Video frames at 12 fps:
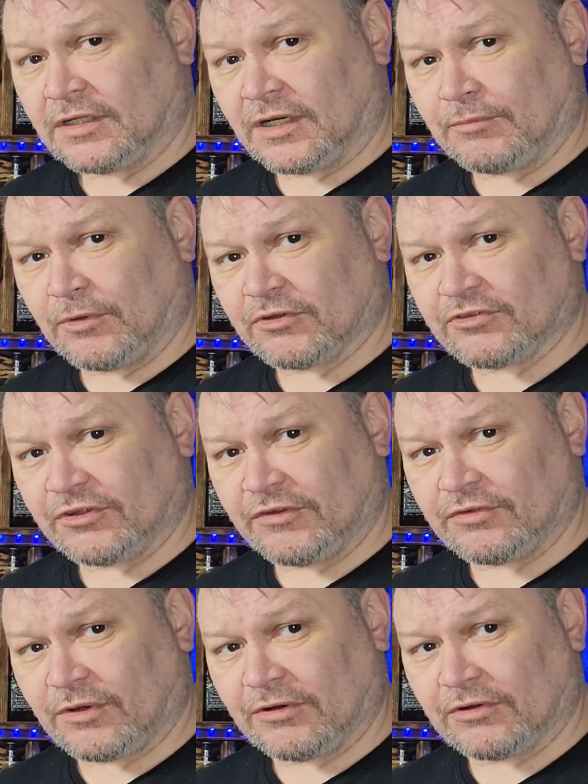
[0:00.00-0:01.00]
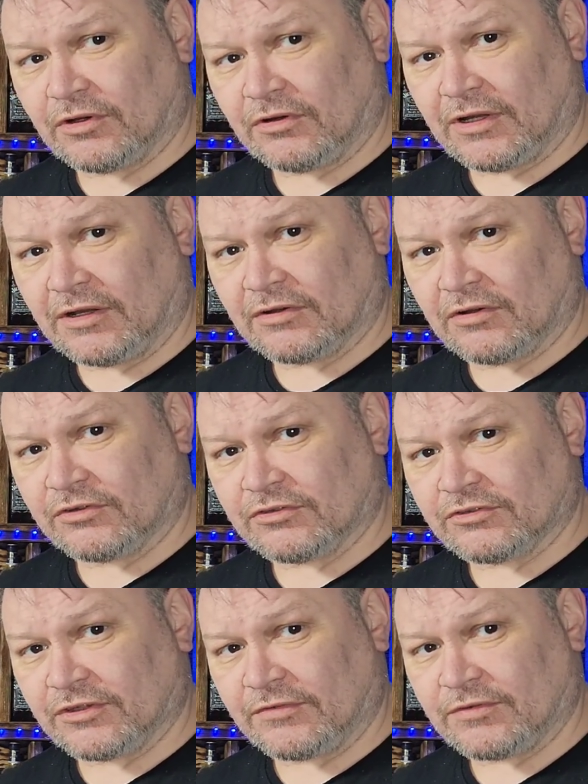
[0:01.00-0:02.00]
I'm not a slave to alcohol. Alcohol
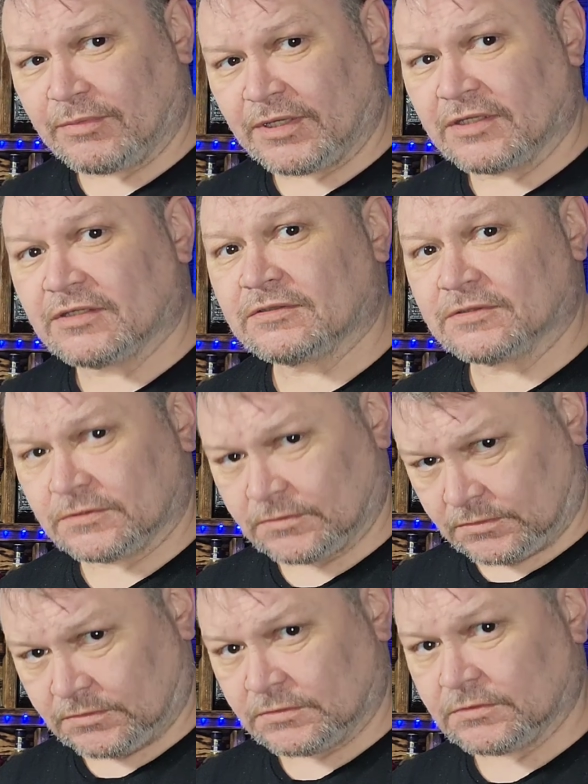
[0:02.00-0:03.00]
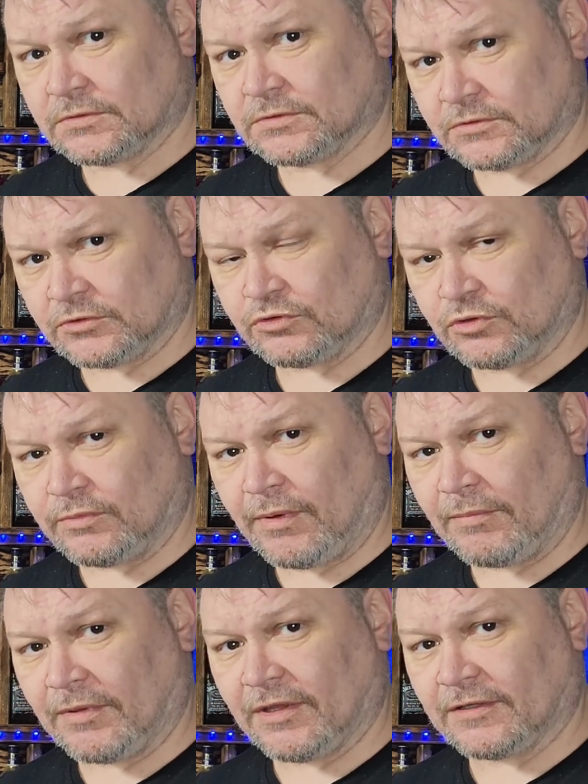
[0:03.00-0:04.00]
is a slave to me. Just you
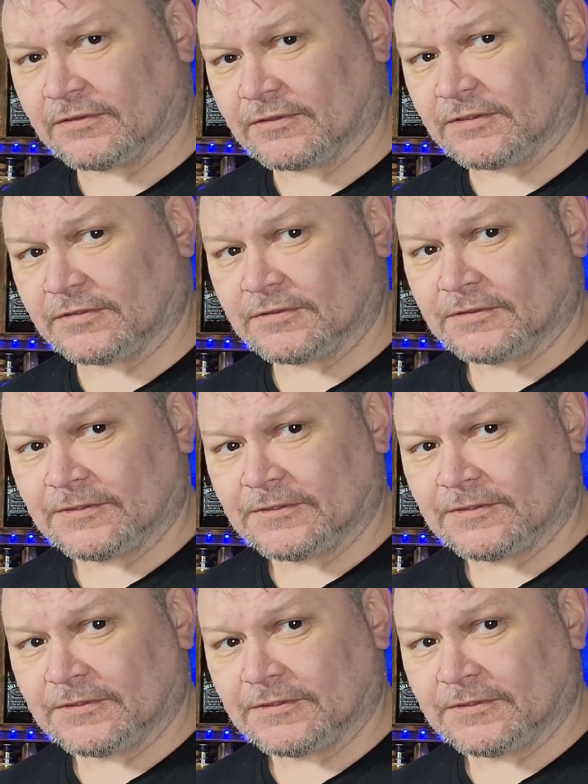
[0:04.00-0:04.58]
remember that, right?